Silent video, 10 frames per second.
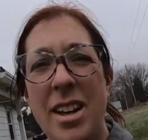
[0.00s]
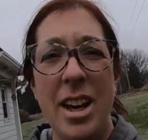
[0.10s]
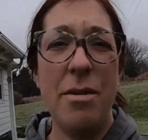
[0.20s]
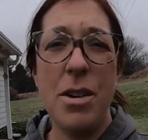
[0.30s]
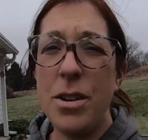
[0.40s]

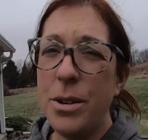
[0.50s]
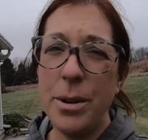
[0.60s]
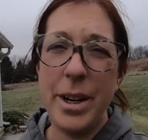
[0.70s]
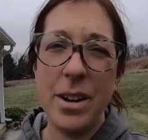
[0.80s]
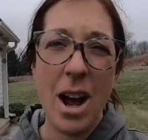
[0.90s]
If you're new
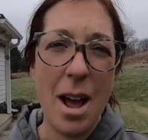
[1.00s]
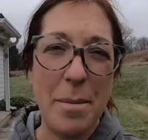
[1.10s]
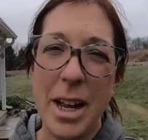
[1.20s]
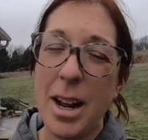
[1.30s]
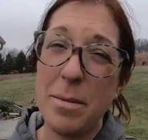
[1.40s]
here, hi,
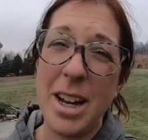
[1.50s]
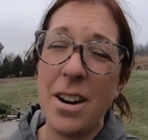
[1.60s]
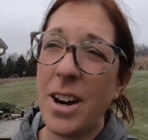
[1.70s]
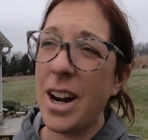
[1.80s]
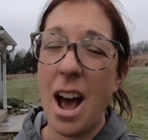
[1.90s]
my name's
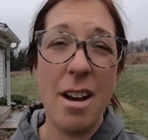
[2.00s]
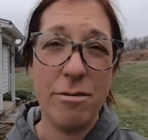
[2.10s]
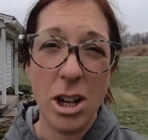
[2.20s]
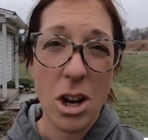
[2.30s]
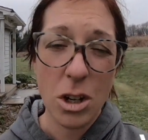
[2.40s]
Erin. I
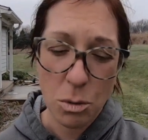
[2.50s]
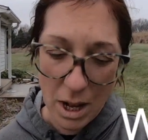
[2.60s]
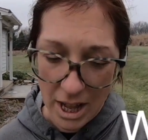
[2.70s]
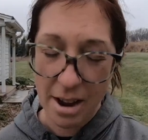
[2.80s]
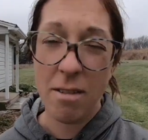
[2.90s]
vlog
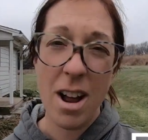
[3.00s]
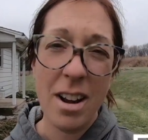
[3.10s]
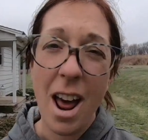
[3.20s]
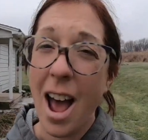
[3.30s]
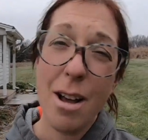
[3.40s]
while I
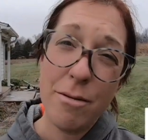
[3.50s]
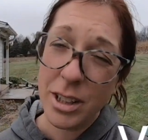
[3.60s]
run, I